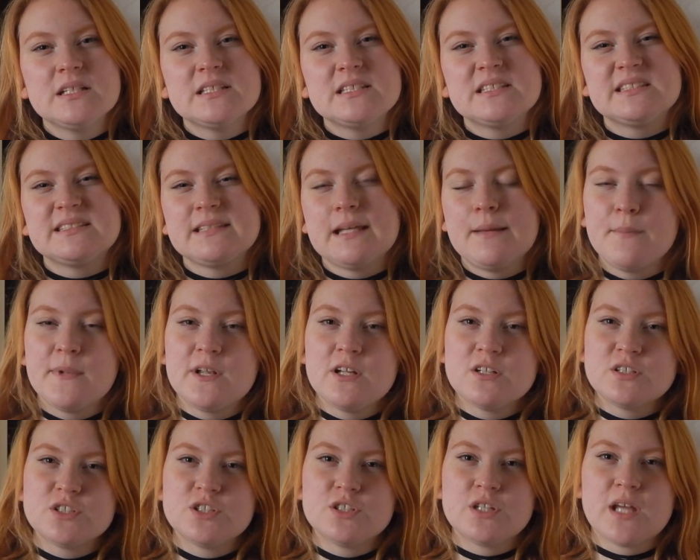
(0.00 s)

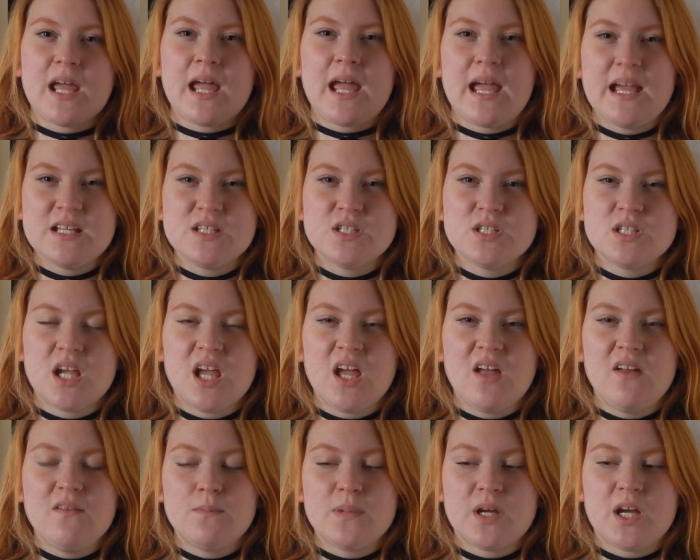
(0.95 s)
similar to The Hate You Give,